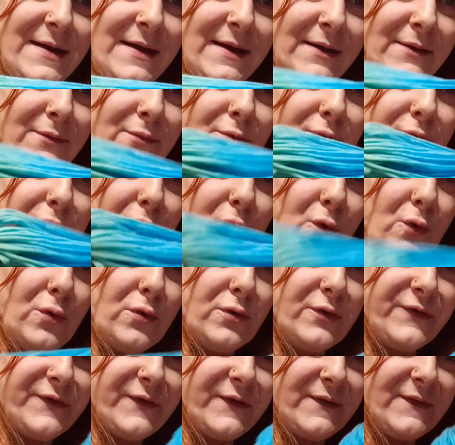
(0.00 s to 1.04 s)
How
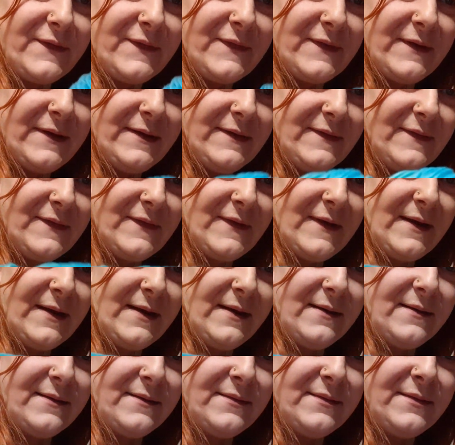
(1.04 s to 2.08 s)
gorgeous is
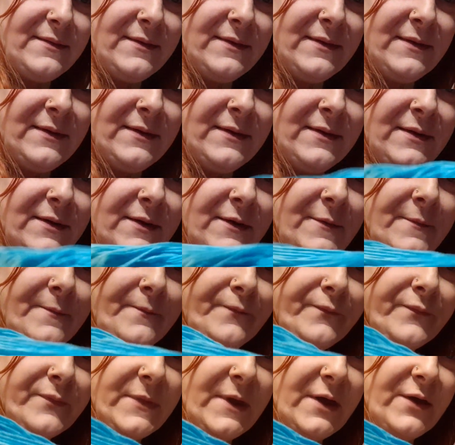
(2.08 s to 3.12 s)
that?
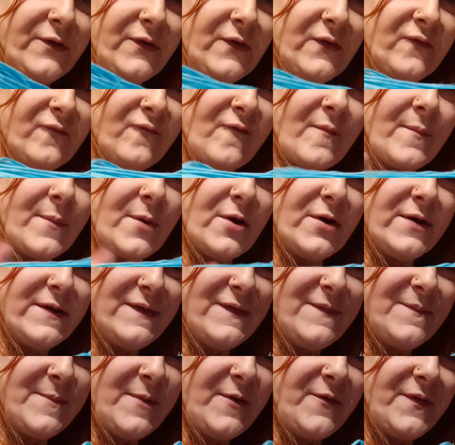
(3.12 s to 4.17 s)
That just
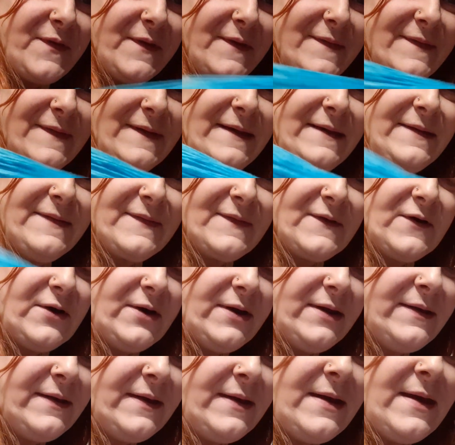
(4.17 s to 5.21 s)
reminds me of the
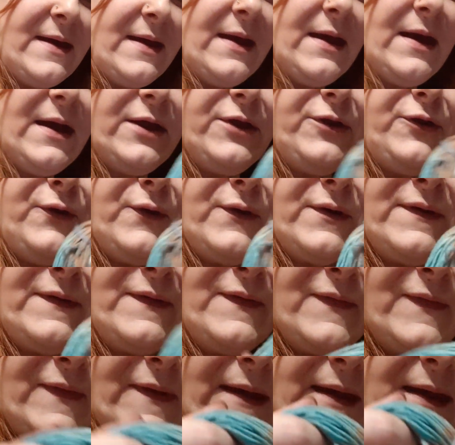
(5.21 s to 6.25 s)
seaside. And you can
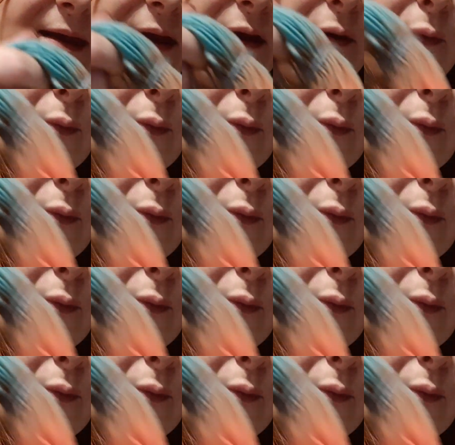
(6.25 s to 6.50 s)
see